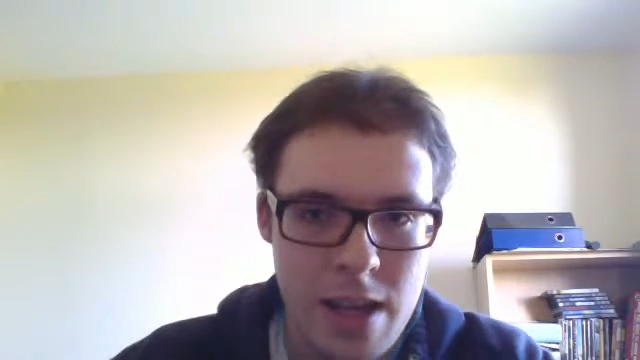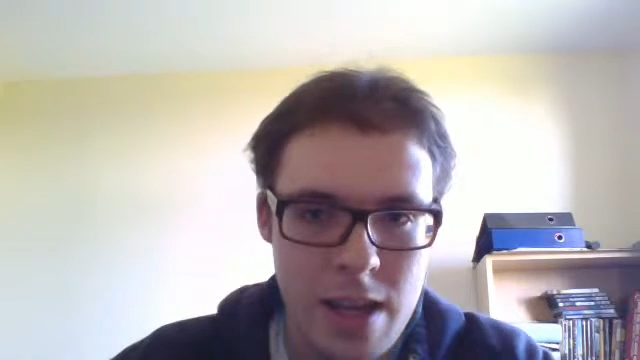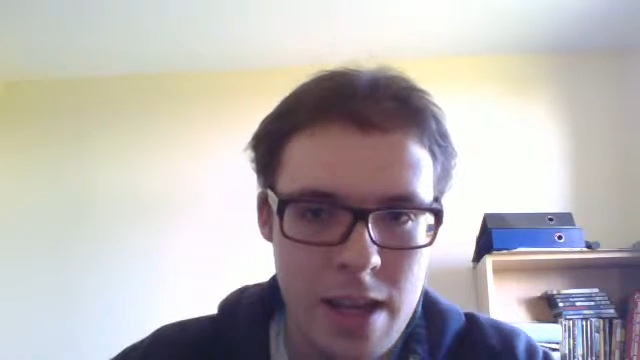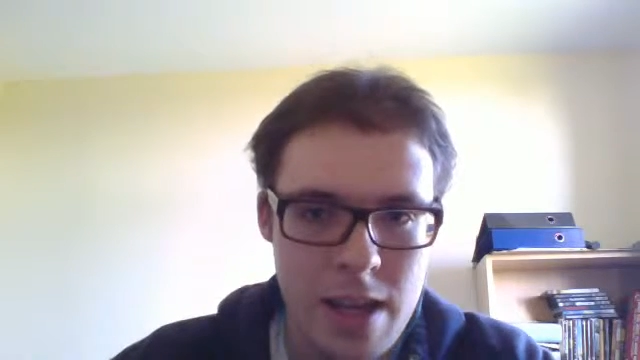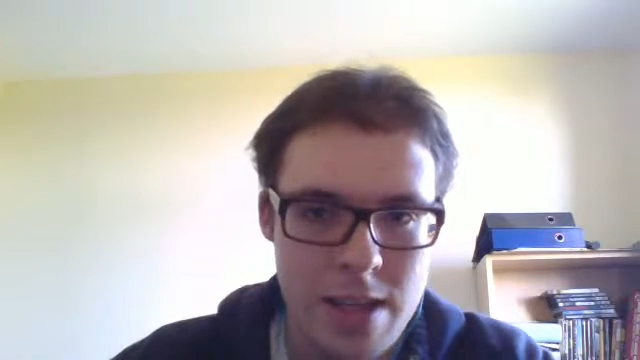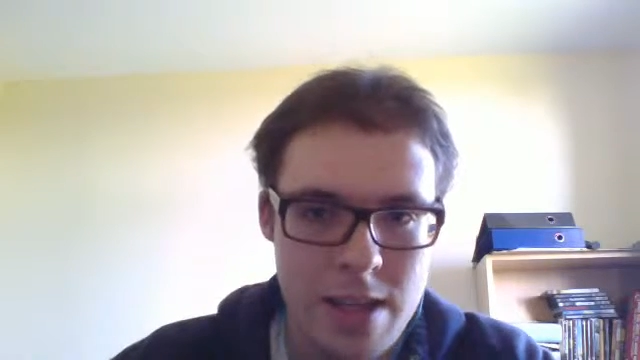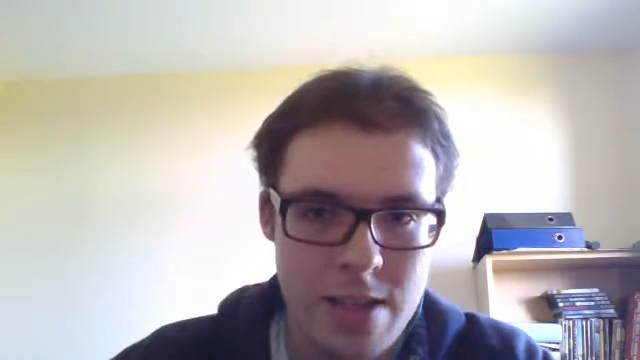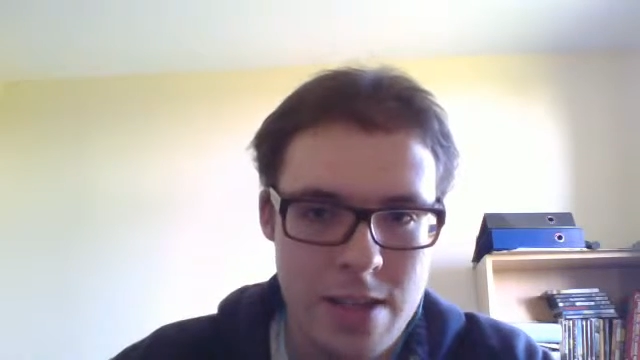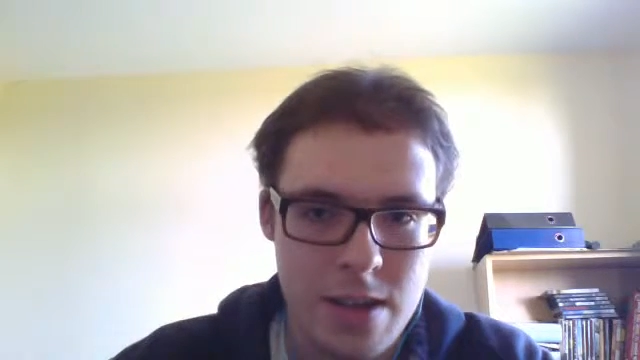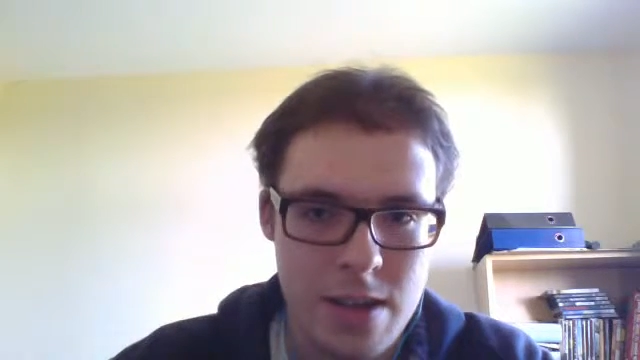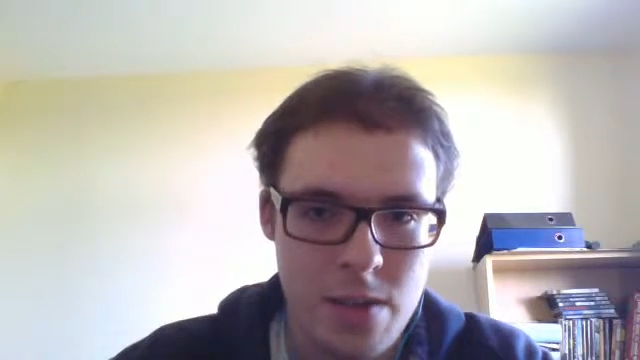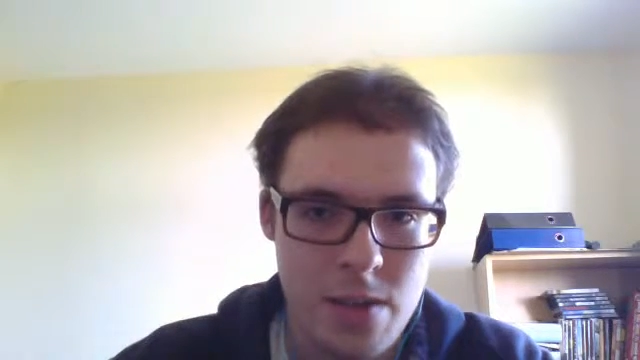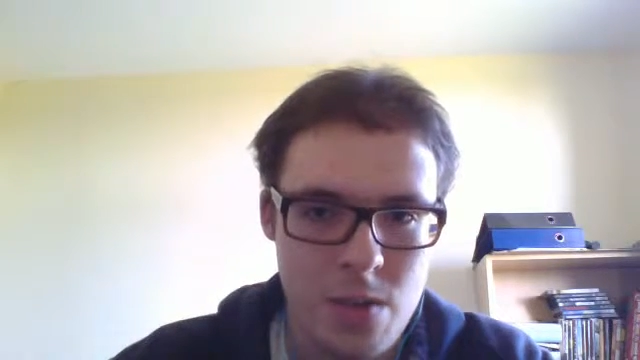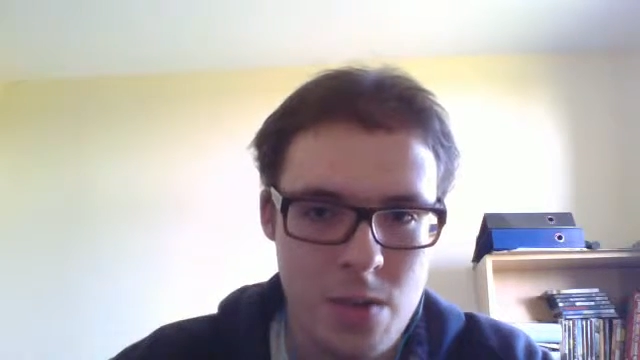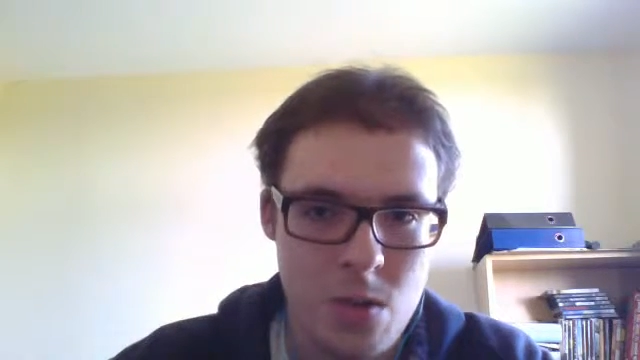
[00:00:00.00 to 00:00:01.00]
And
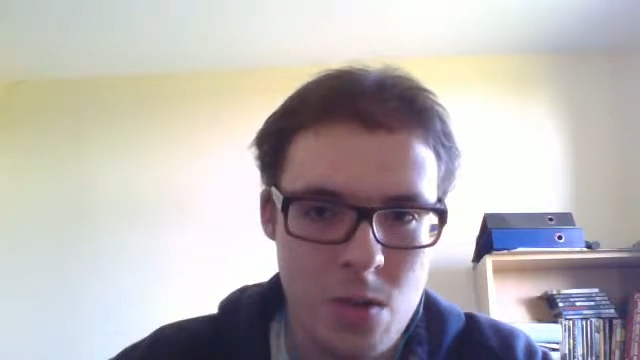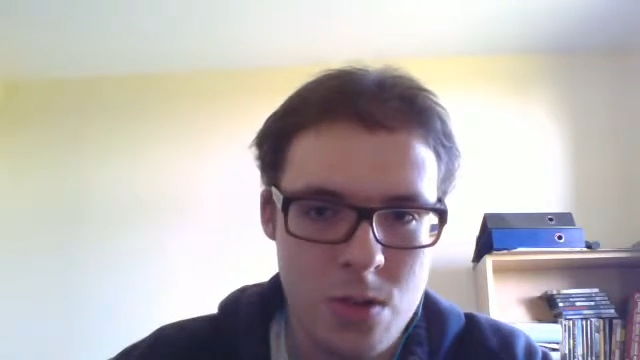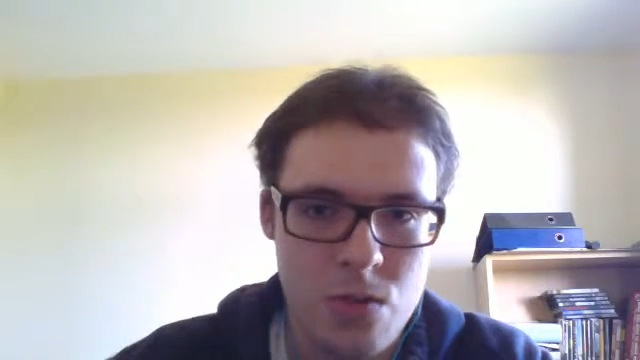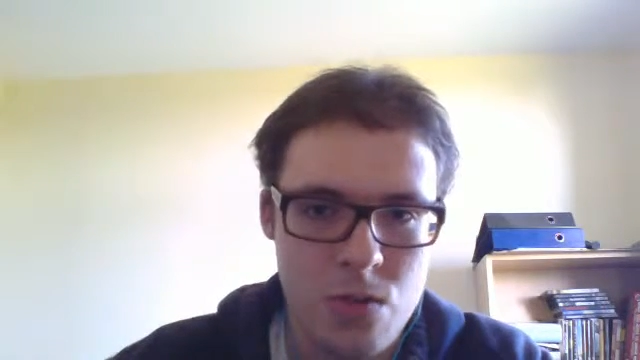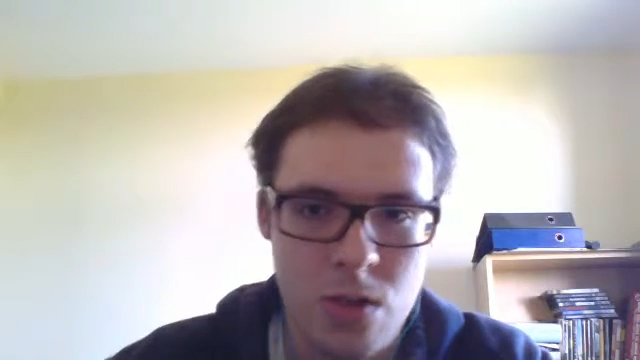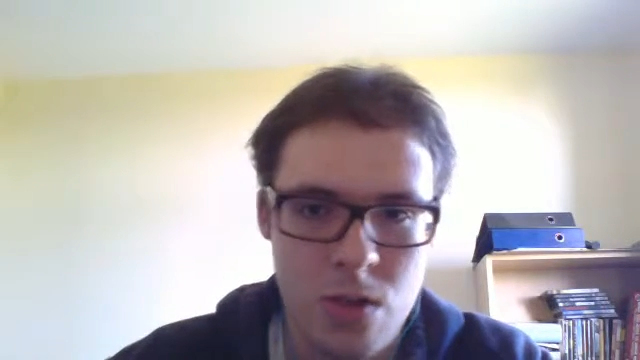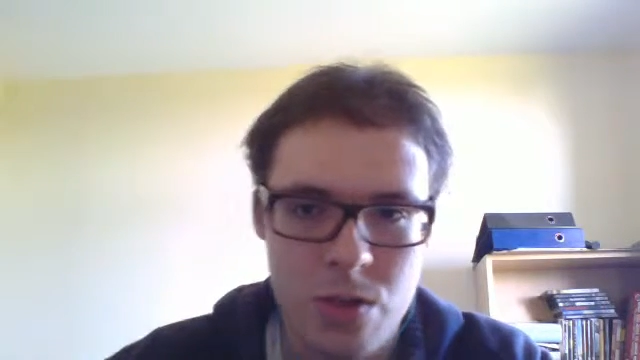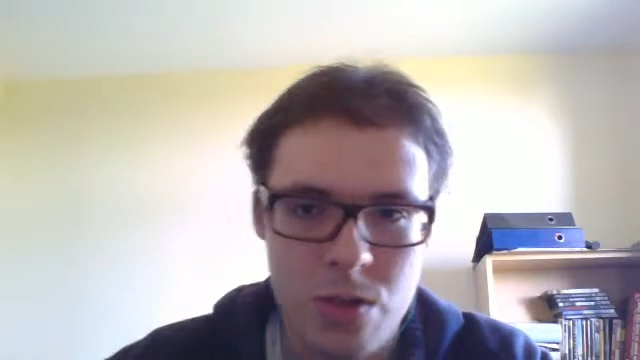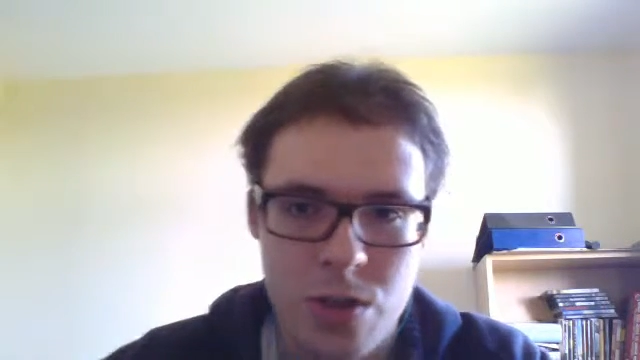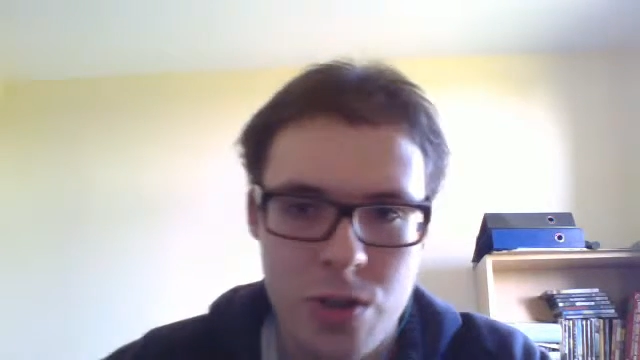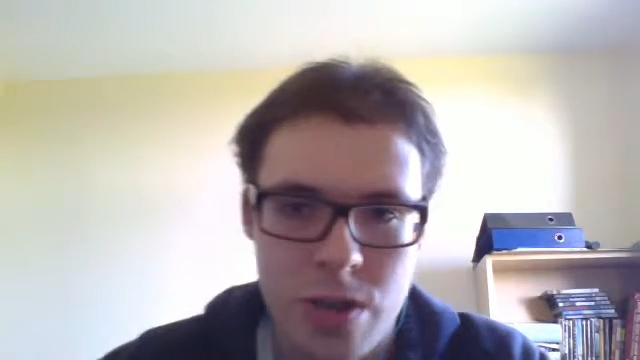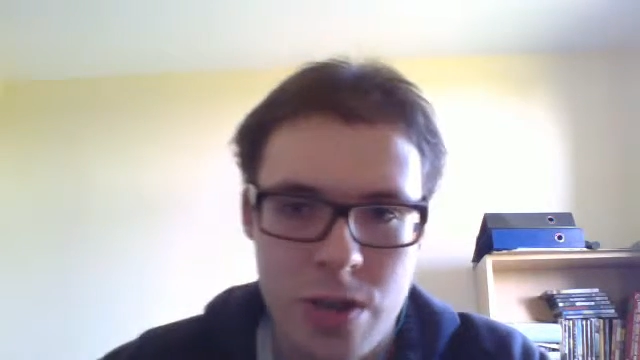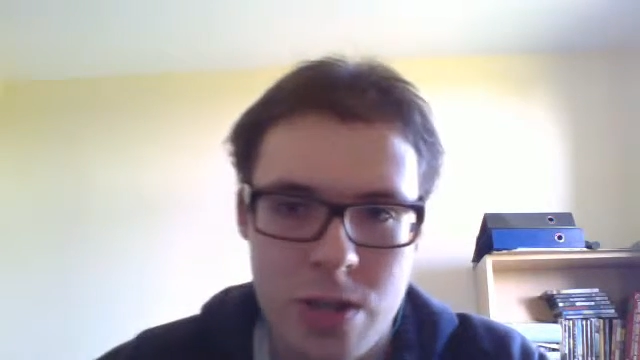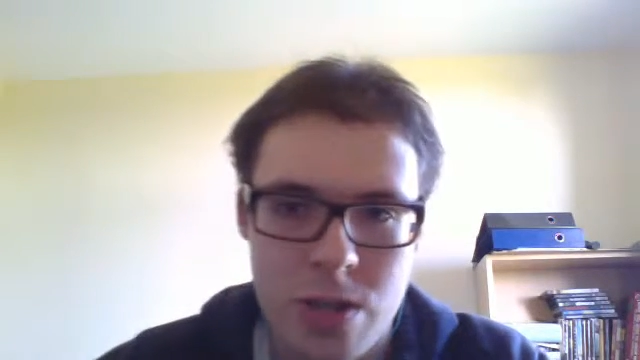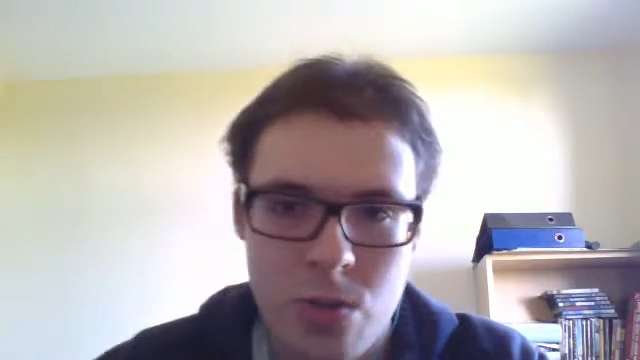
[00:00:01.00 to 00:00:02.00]
of course,
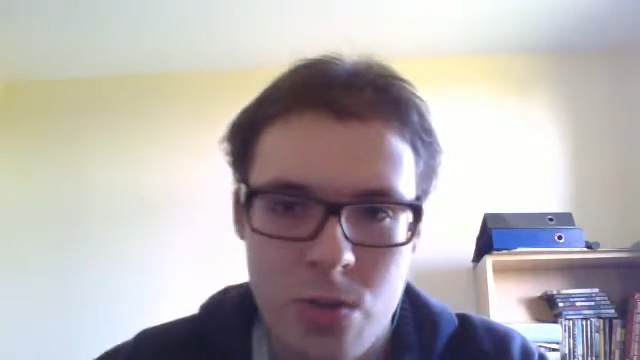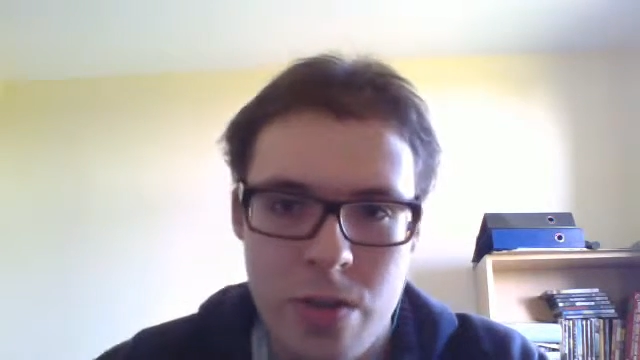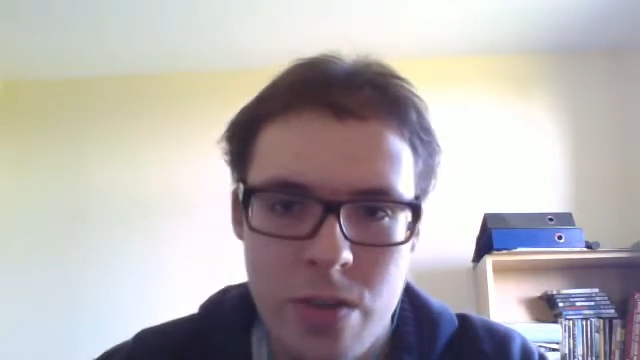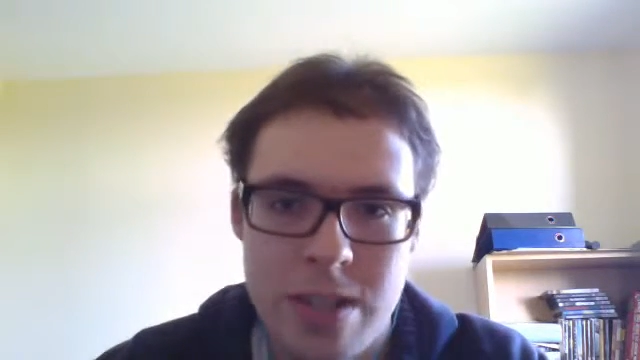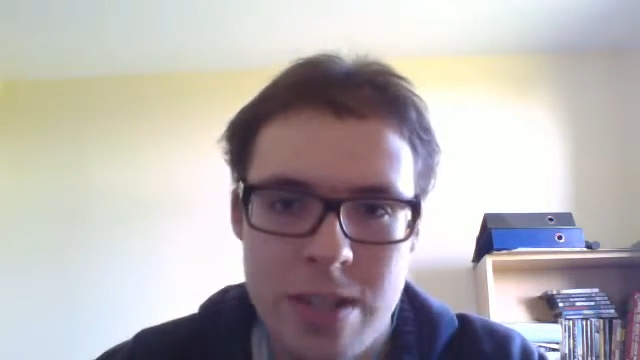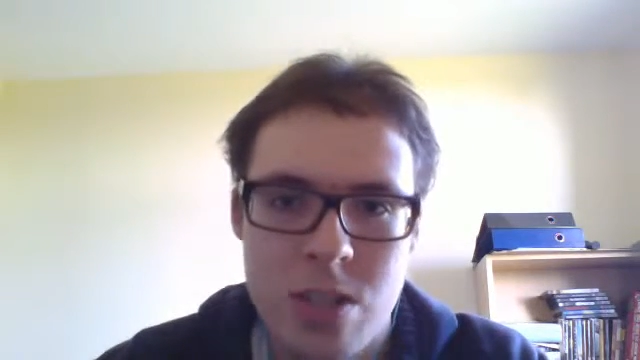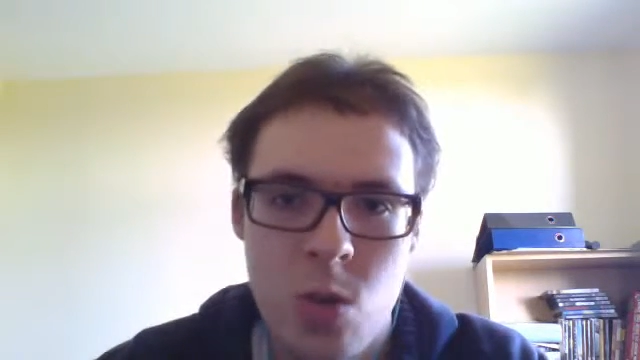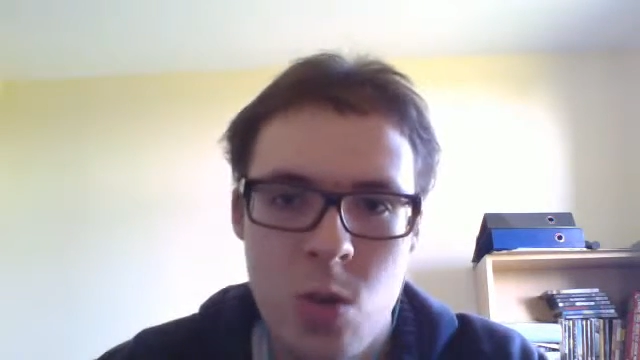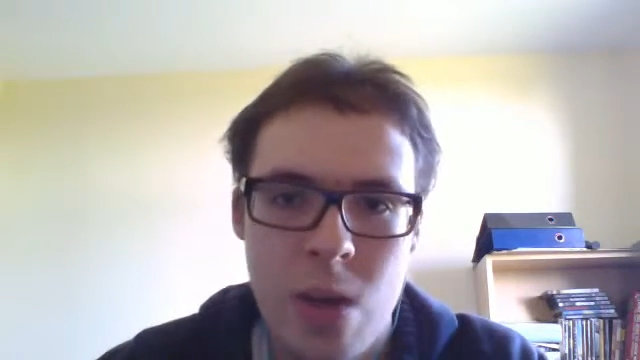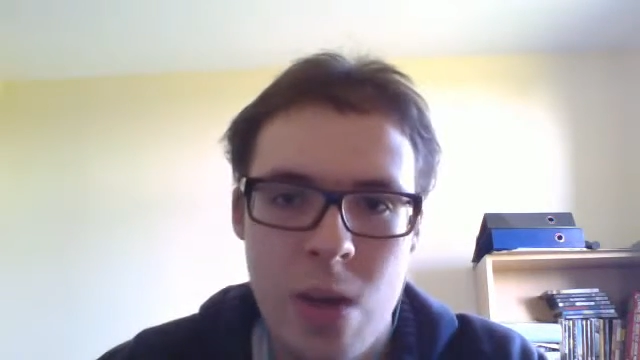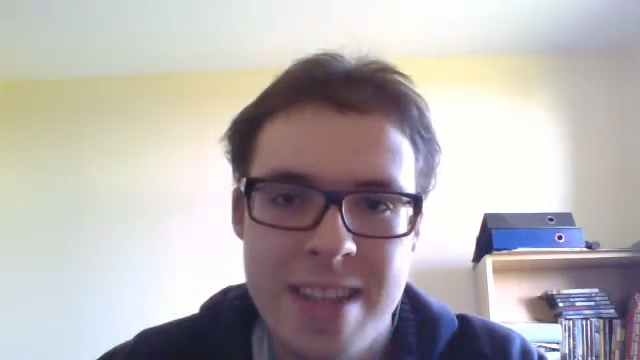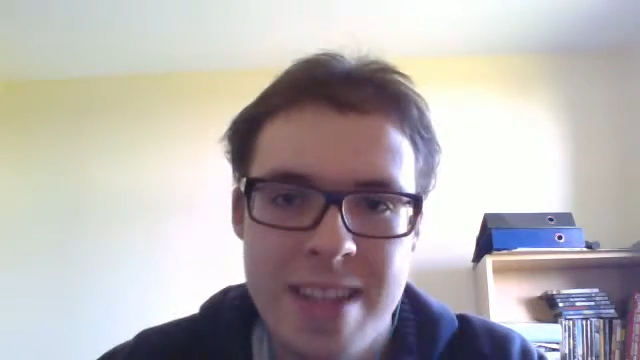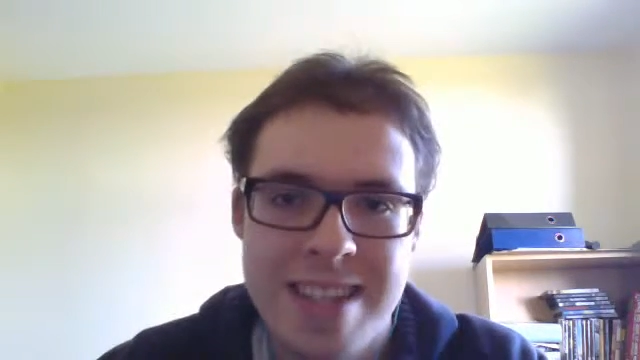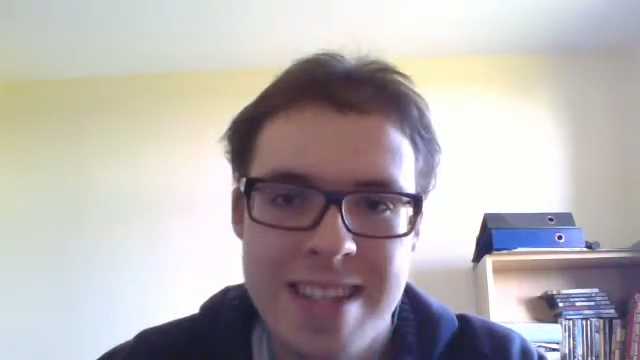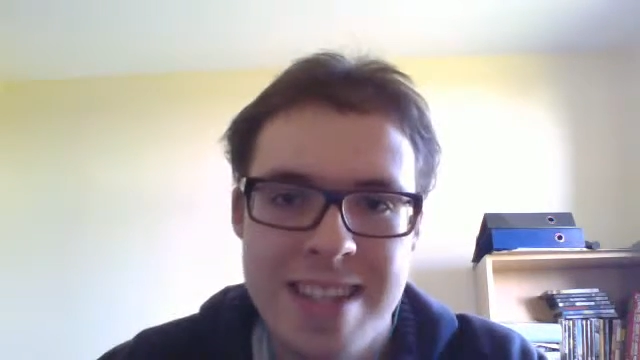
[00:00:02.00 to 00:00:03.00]
Grosjean is already
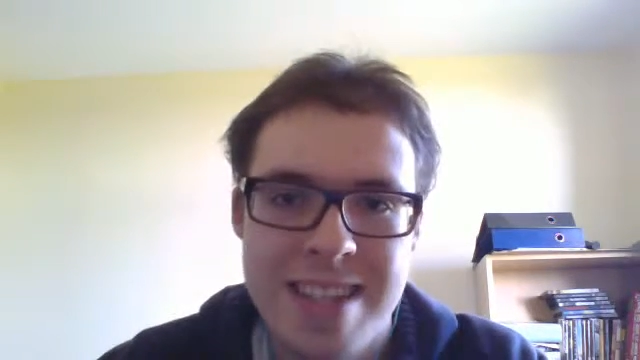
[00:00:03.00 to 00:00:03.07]
20